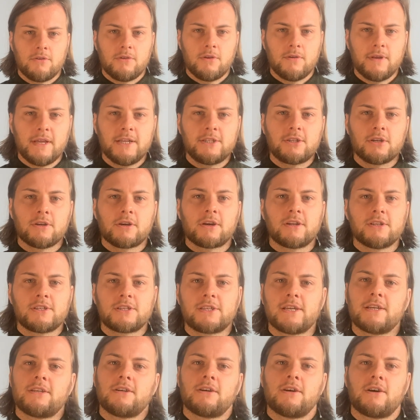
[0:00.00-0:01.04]
You need to
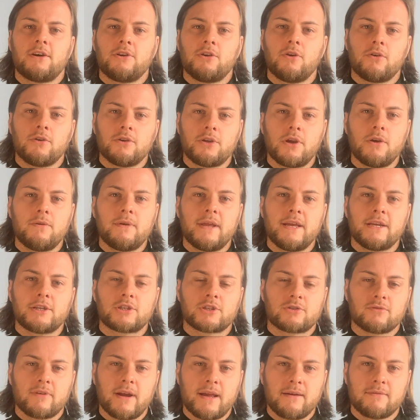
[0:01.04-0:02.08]
consider your unique
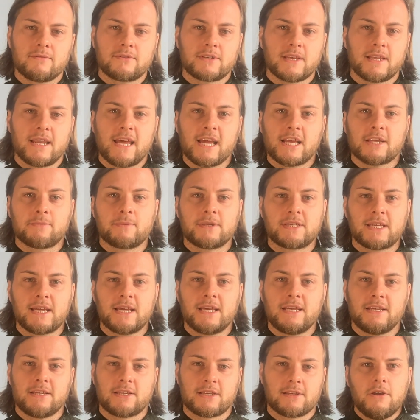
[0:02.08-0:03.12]
strengths and
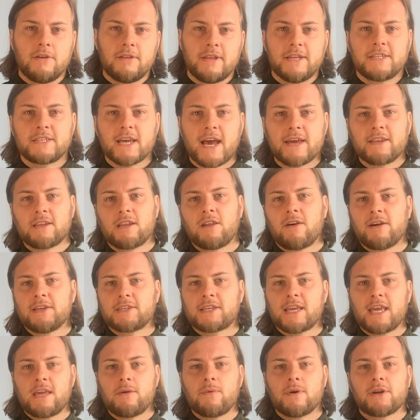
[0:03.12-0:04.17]
expertise. You need to analyse
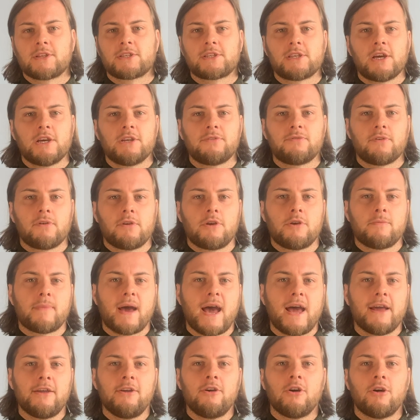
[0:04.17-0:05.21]
keyword search volume
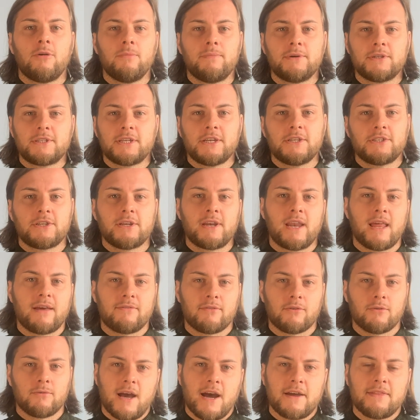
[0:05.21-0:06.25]
and competition
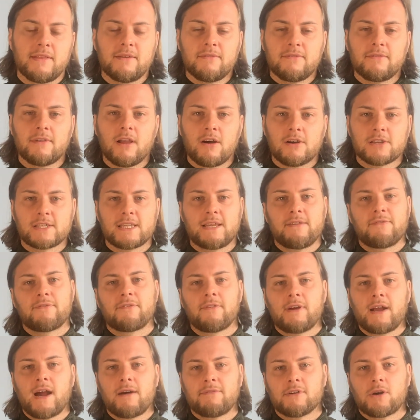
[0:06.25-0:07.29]
level. And then lastly,
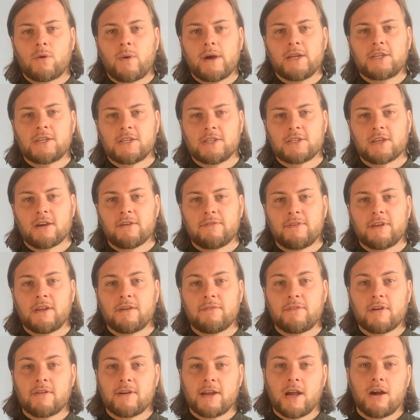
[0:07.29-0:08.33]
3 other questions that I think are
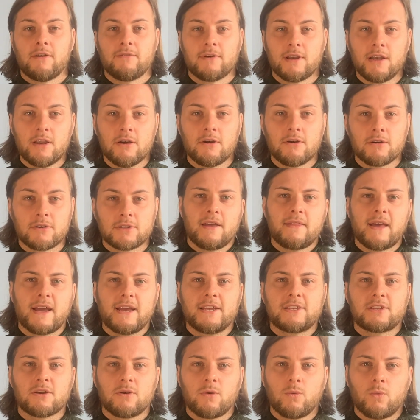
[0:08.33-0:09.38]
very overlooked. And that
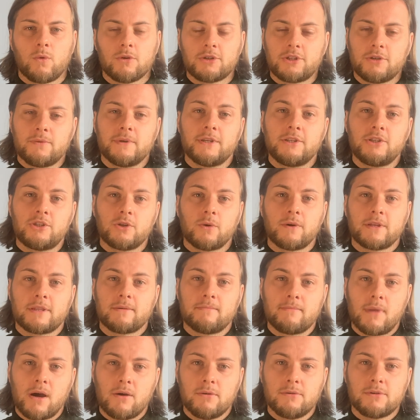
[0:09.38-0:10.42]
is, what do you enjoy the
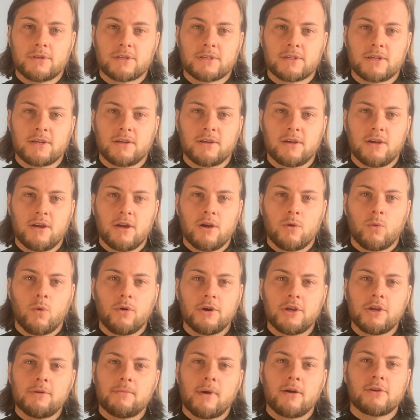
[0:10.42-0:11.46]
most?
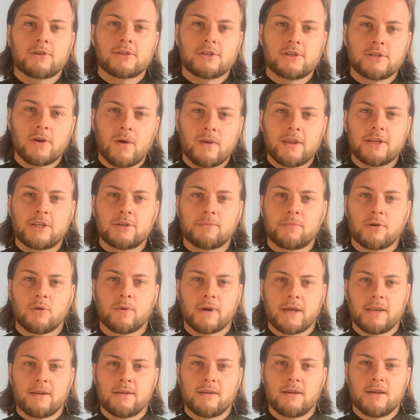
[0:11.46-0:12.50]
What are you most knowledgeable
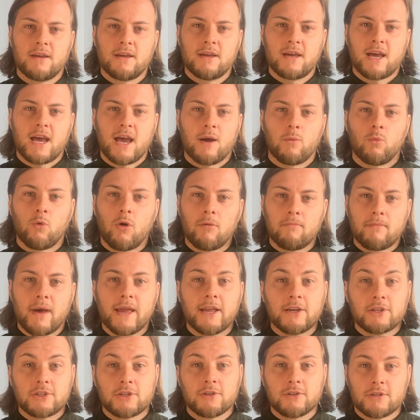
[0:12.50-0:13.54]
in? And what
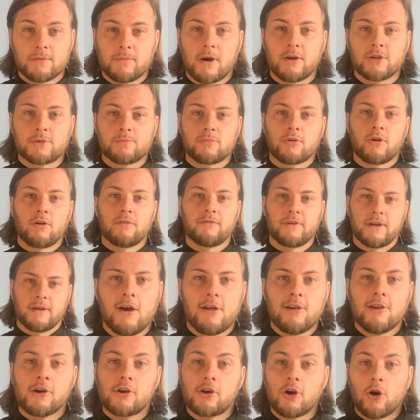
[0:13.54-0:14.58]
makes you the most profit?
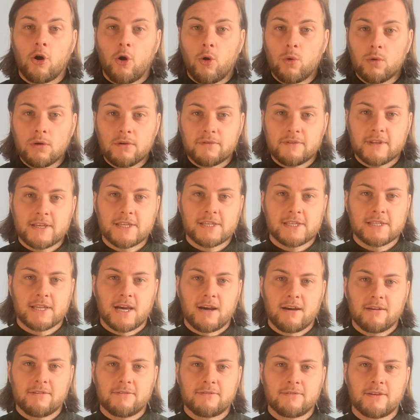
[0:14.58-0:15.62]
Look at all of this
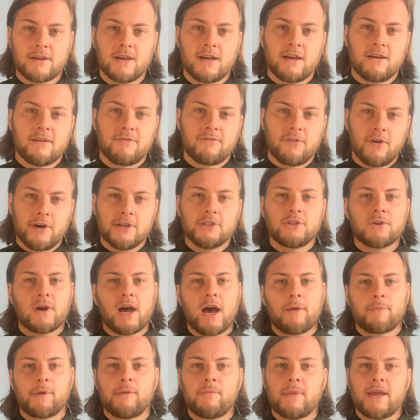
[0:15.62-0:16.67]
stuff. Find your
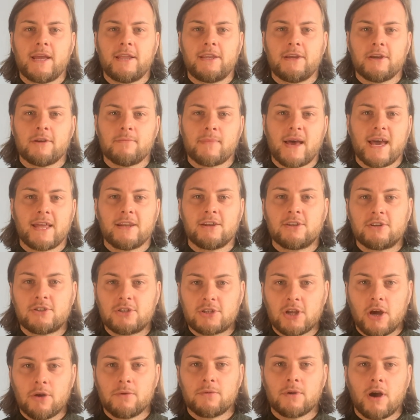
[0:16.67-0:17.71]
happy medium and
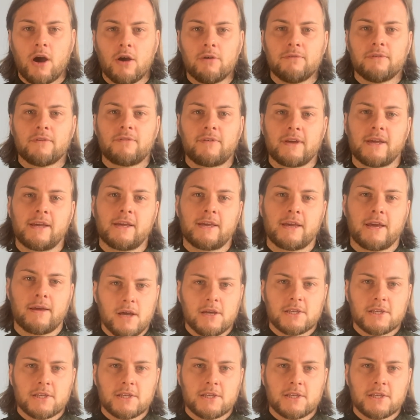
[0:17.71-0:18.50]
don't overthink it.